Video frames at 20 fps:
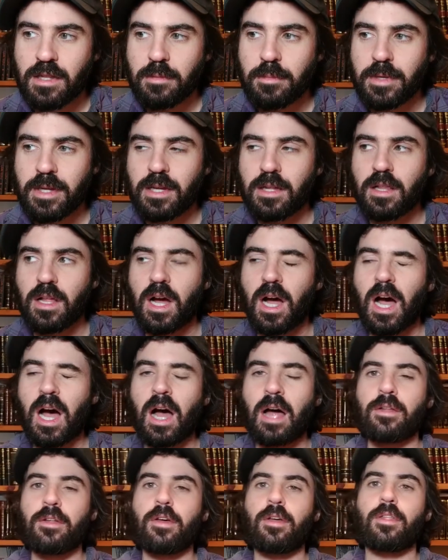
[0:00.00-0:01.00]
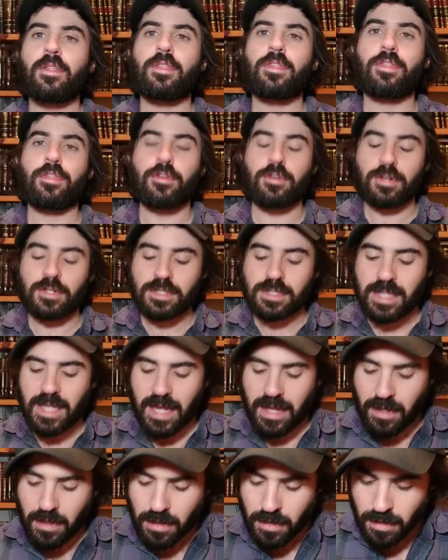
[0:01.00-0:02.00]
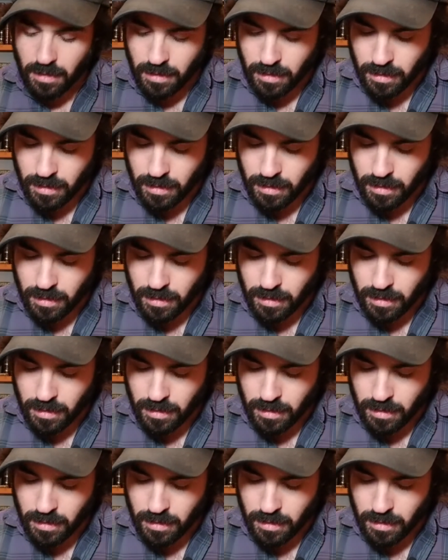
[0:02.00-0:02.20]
the Megillah on Thursday?